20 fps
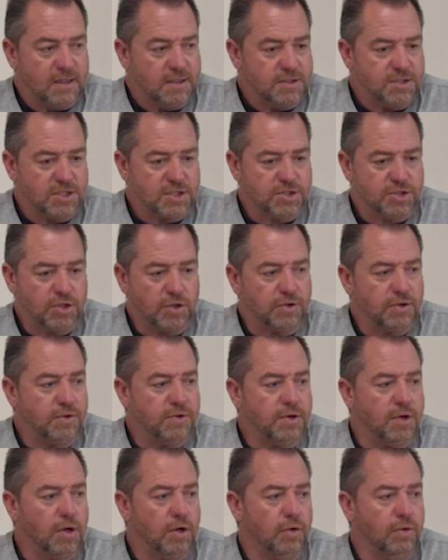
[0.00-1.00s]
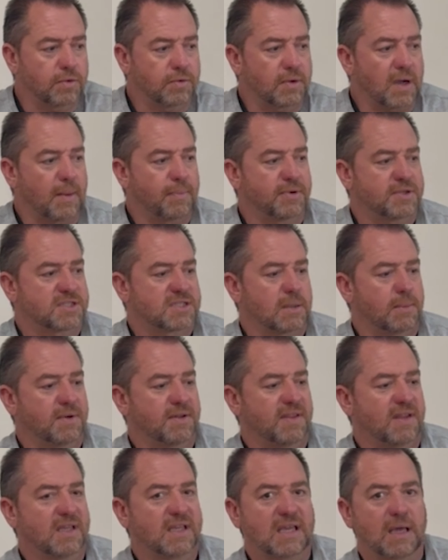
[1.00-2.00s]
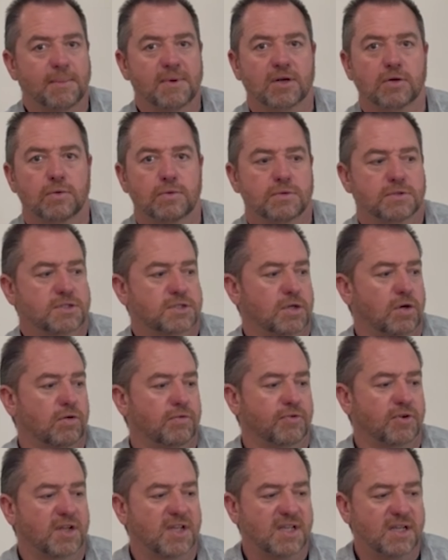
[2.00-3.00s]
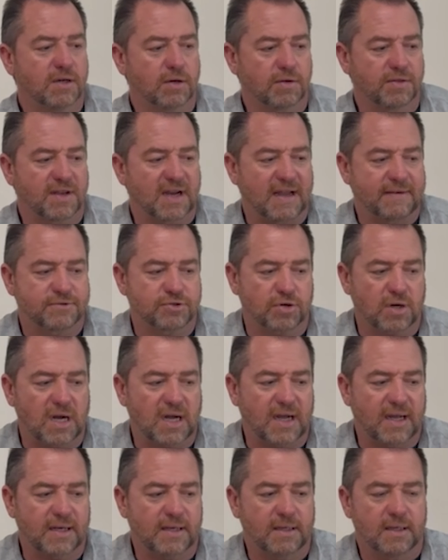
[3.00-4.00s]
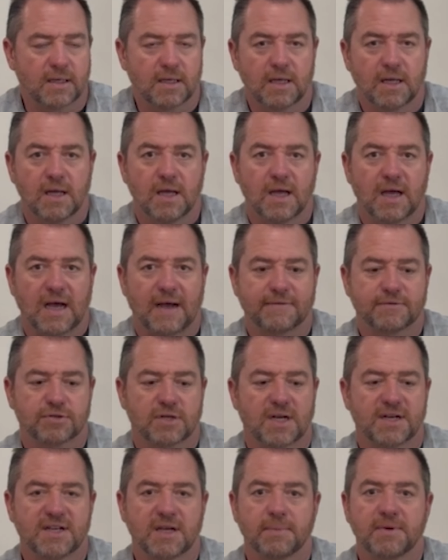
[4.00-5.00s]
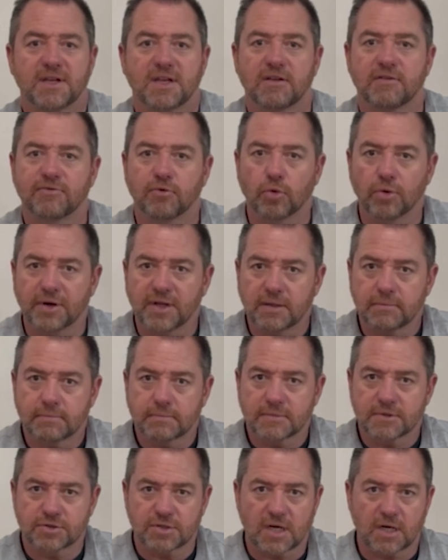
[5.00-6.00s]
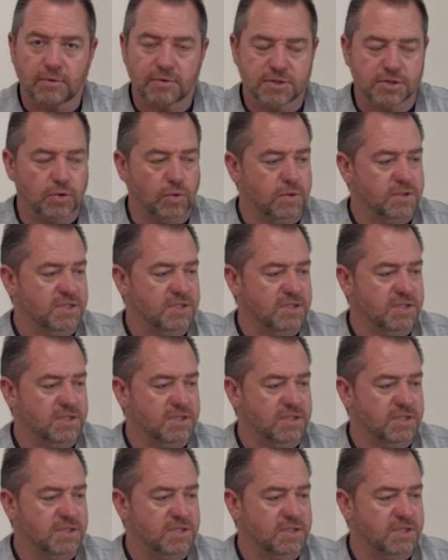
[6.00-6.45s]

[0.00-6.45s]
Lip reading: Just so you know, I put some of the chemicals over here that I've tried. I've tried WD-40, try to restore